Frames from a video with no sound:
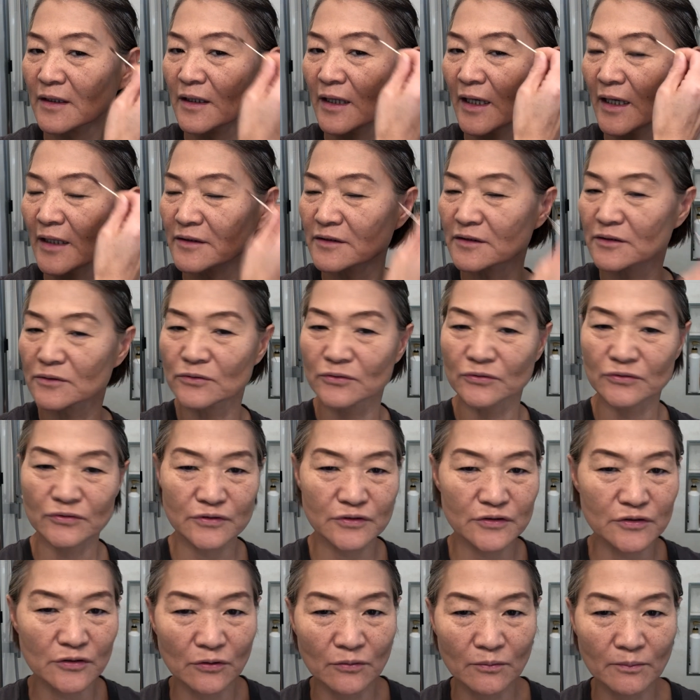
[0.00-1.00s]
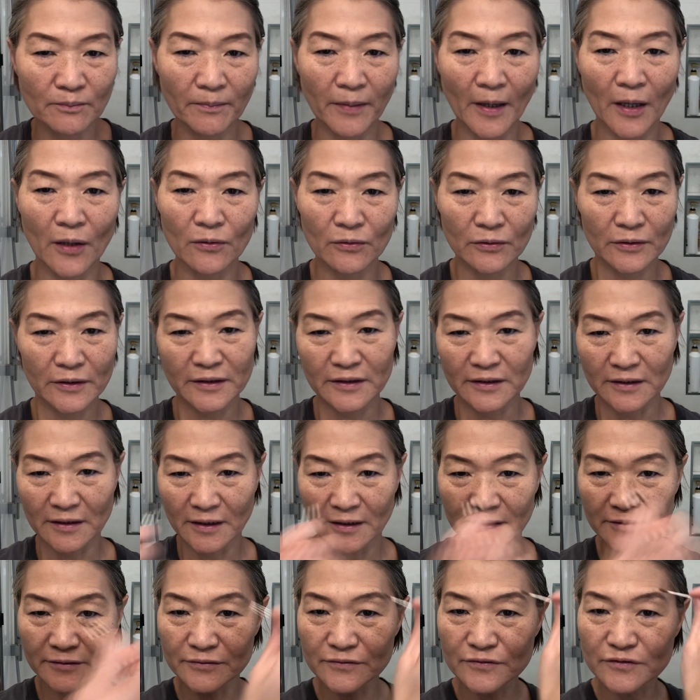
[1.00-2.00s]
and it looks so bulky
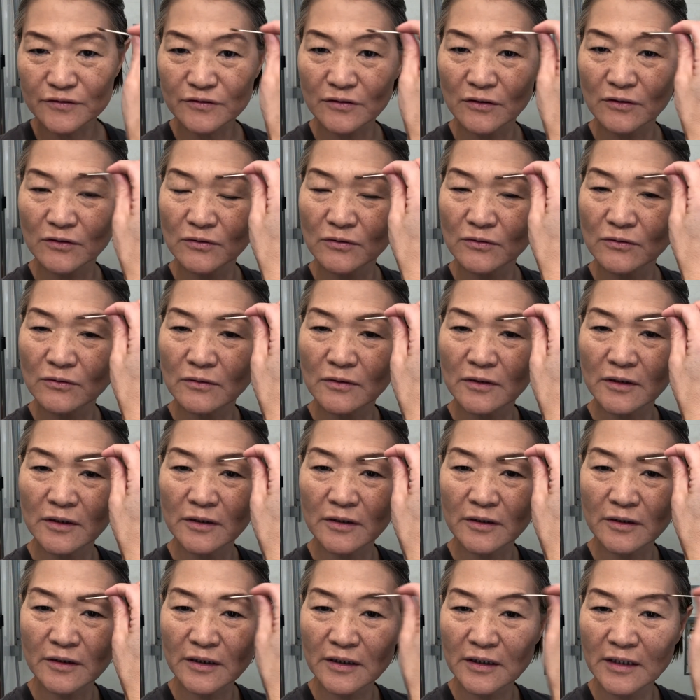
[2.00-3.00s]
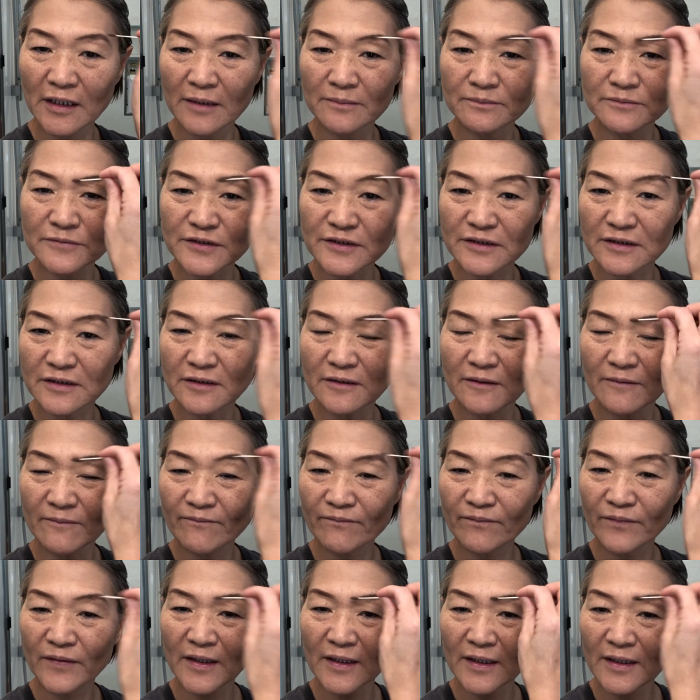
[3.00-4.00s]
and so clumsy.
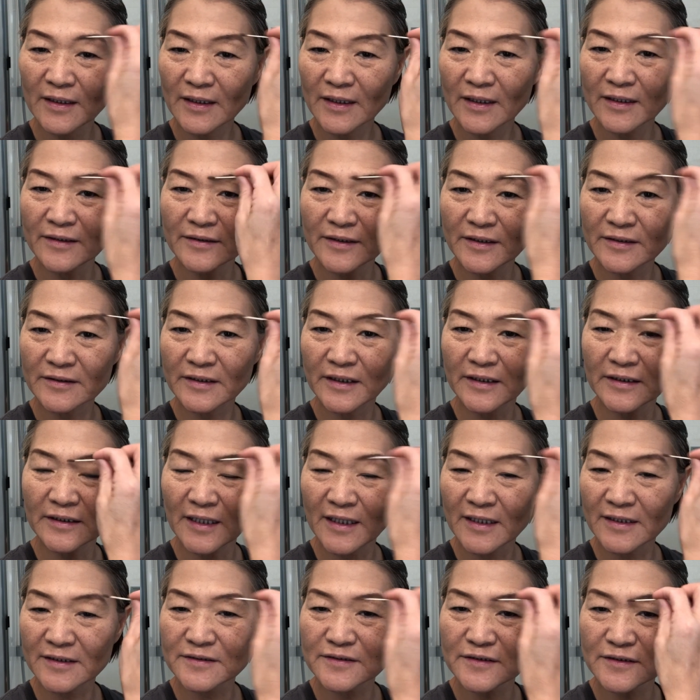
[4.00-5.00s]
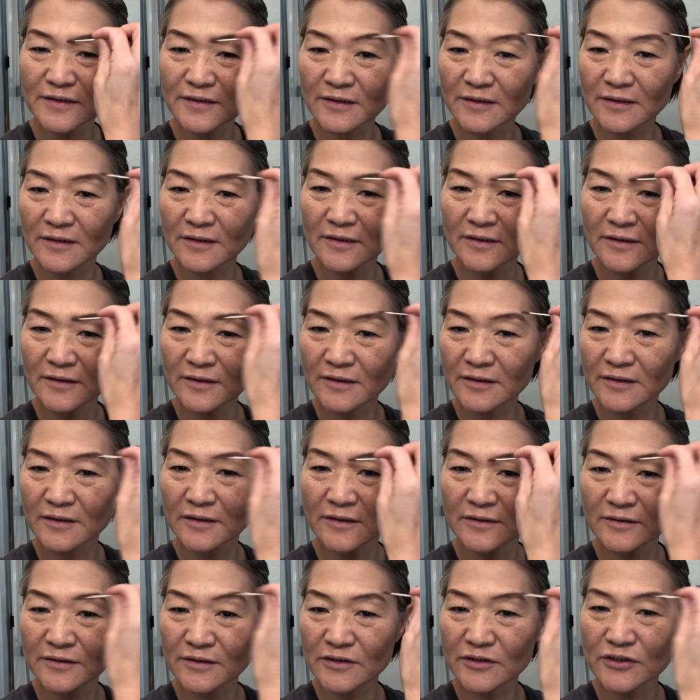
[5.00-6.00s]
And then I asked
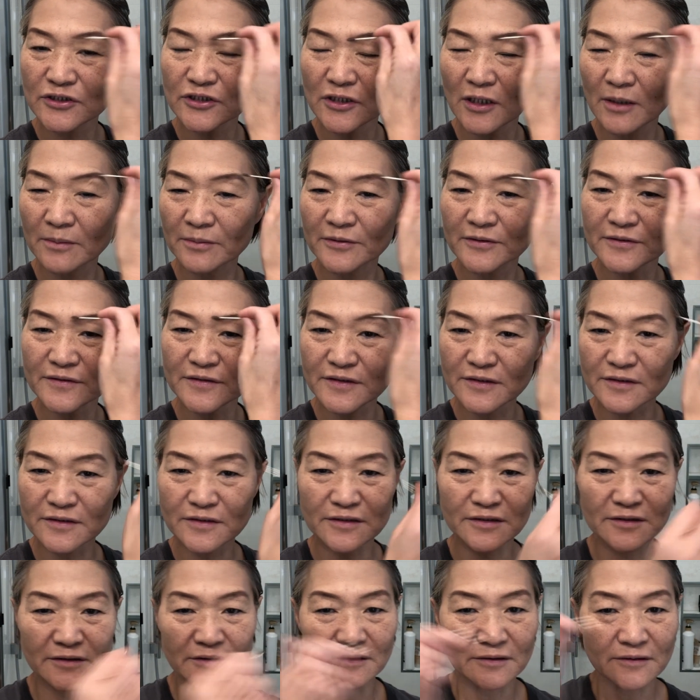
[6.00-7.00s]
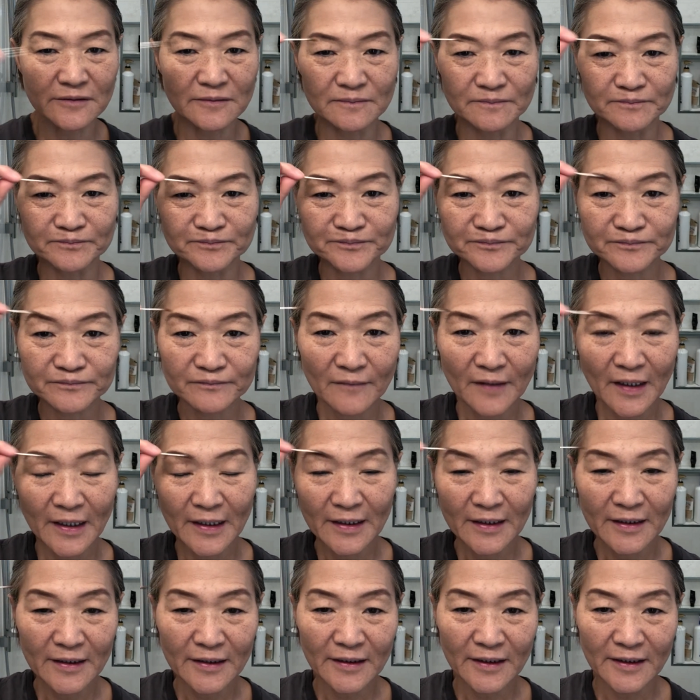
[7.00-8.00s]
the shop assistant,
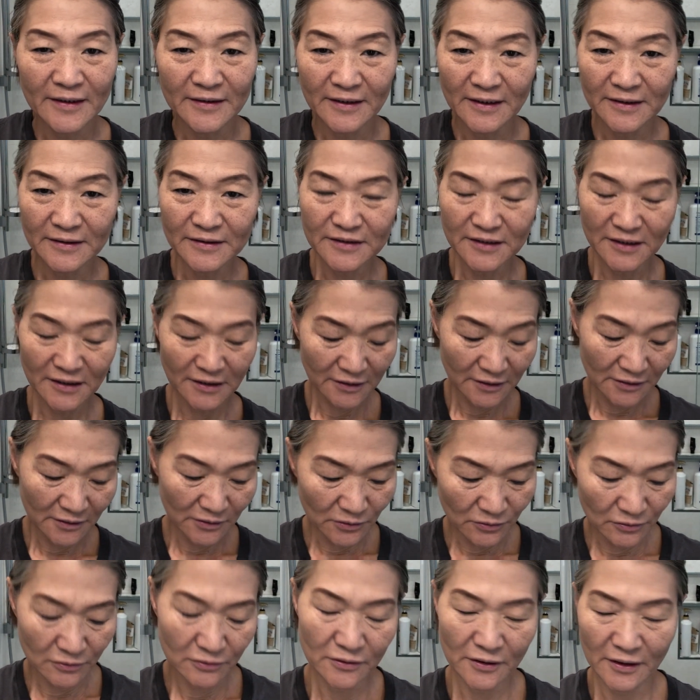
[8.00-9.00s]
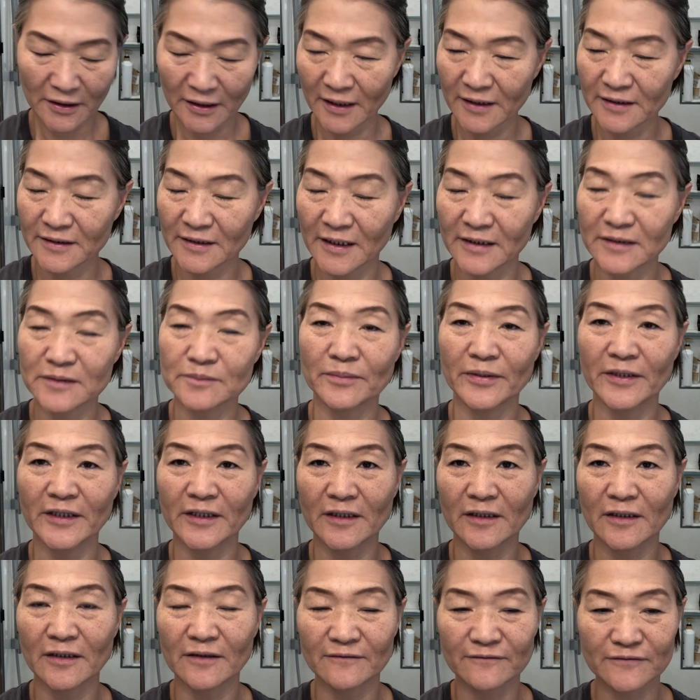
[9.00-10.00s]
can I take a look at that
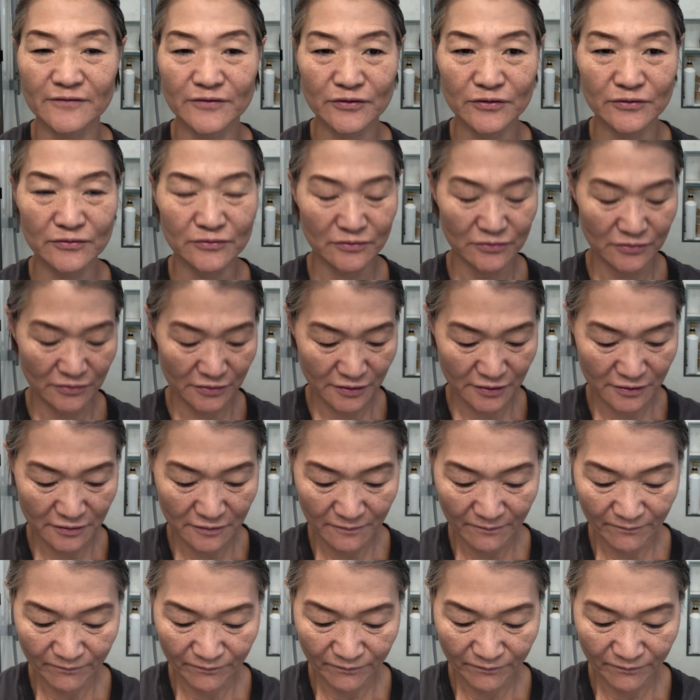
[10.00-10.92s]
pair of shoes,